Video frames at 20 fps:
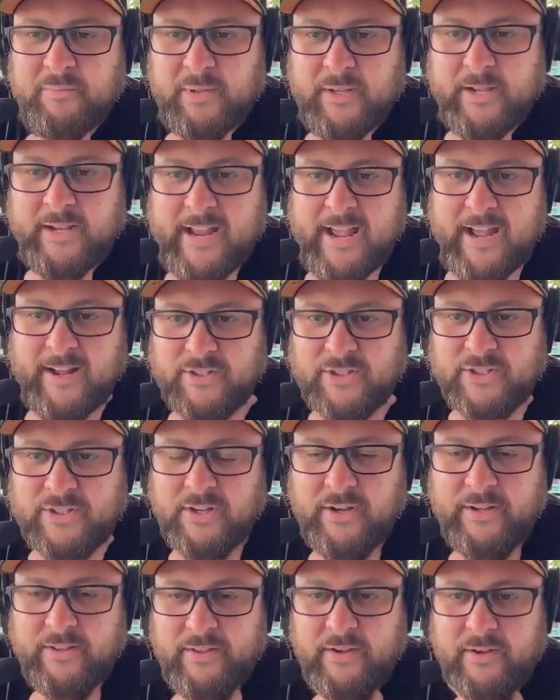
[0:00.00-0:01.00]

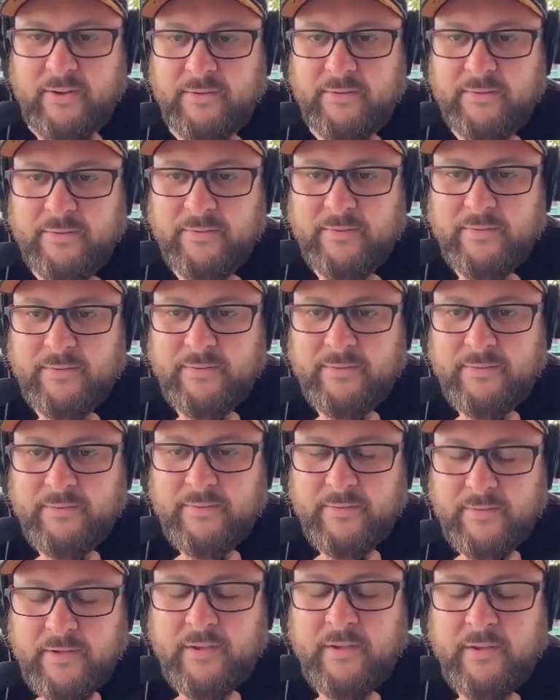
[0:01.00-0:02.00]

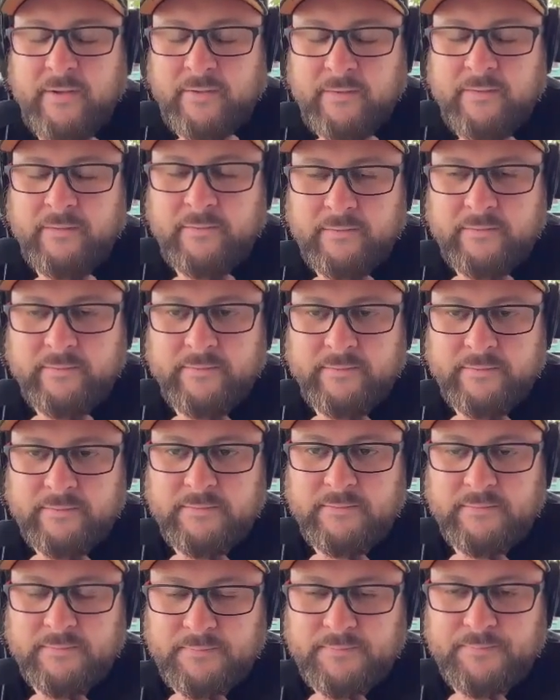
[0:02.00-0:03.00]

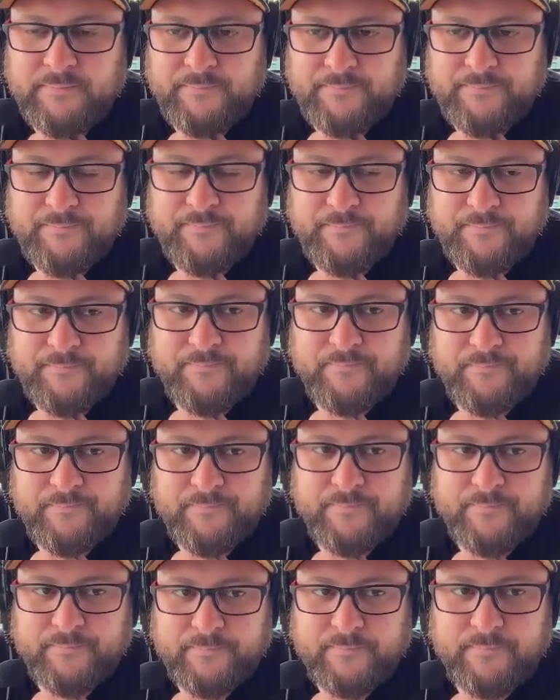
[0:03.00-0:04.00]

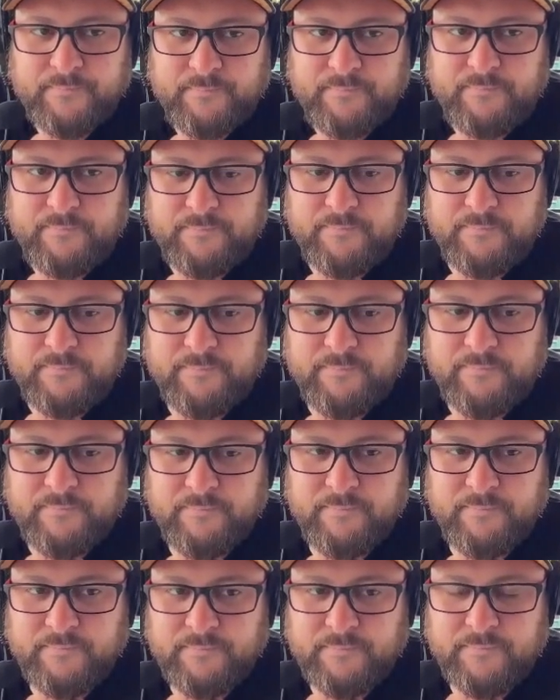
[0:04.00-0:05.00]

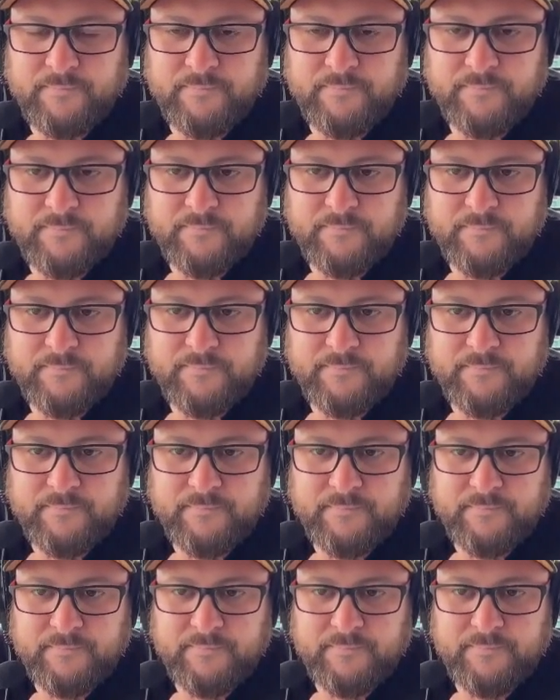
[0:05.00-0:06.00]

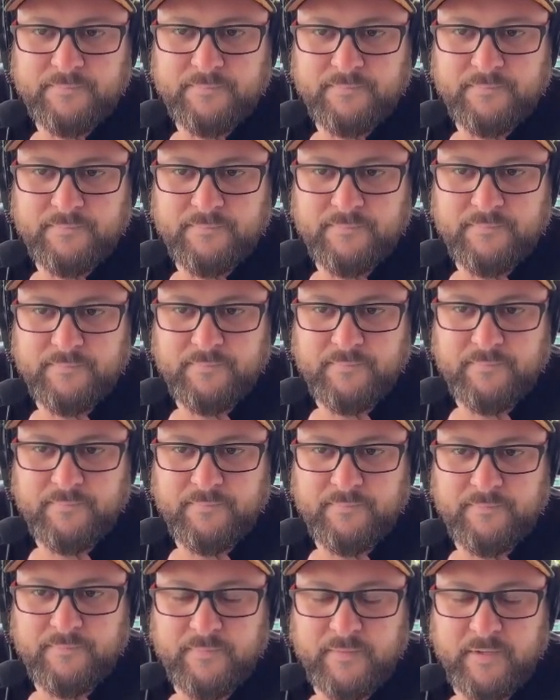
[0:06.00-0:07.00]

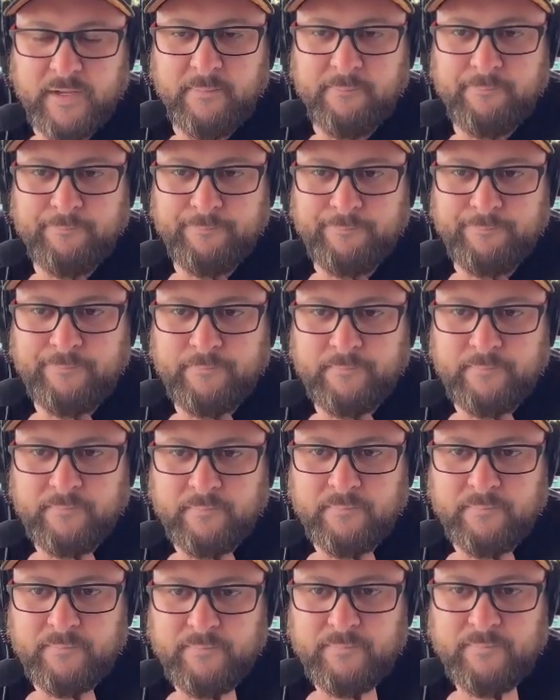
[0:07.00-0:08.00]
No words are spoken by the person on screen.